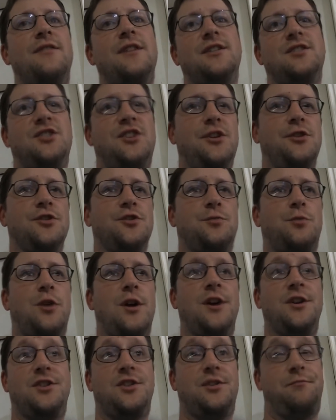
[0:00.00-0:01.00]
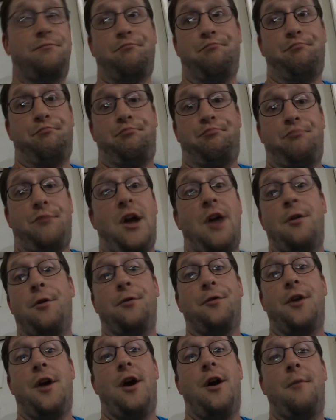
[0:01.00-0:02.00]
that sales price, I don't know
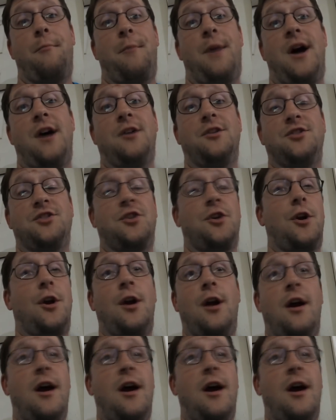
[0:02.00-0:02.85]
what the miles are.